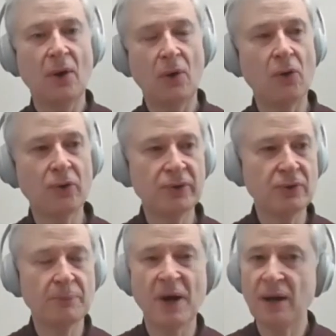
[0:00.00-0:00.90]
or
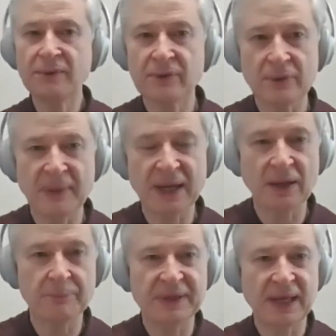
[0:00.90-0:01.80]
your partner may
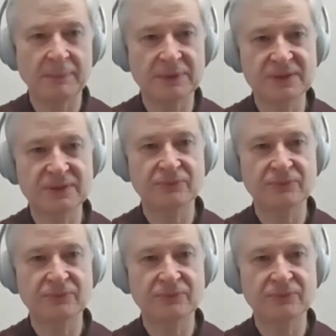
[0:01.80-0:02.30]
not be able to